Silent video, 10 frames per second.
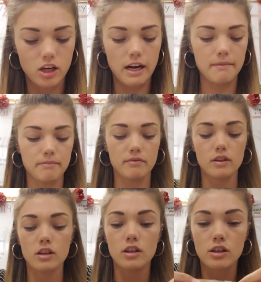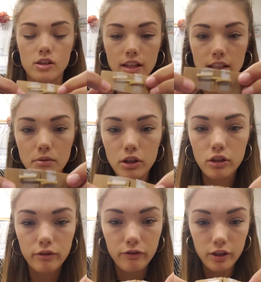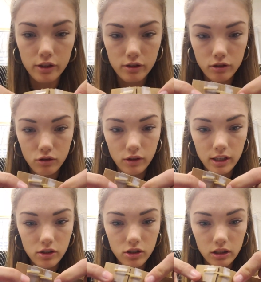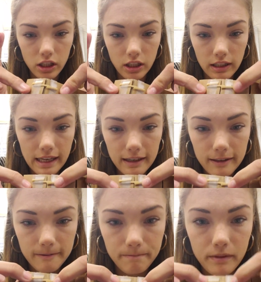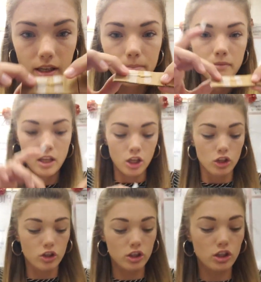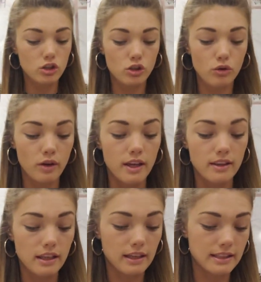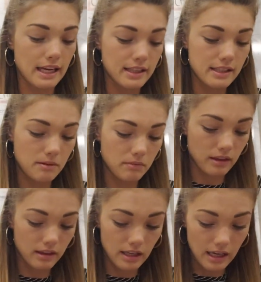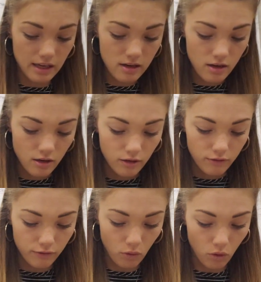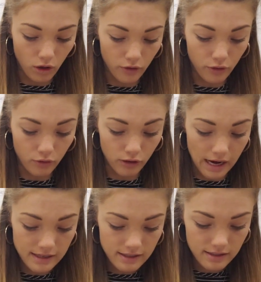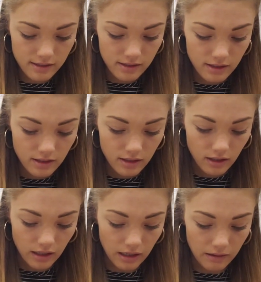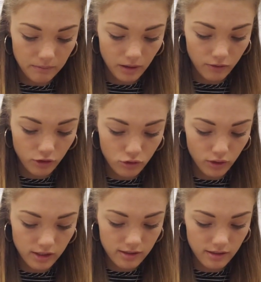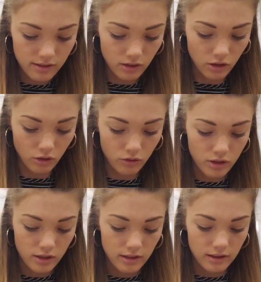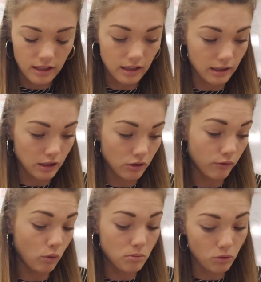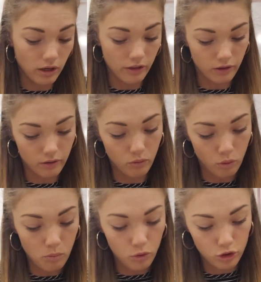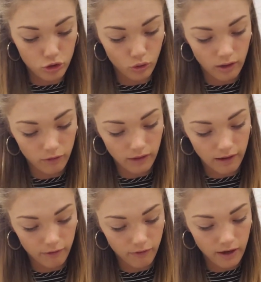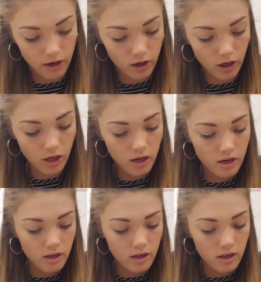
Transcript: Right, so that's what your first joint should look like, okay? You're gonna do the exact same thing for the rest of your joints. So you have one more joint for that finger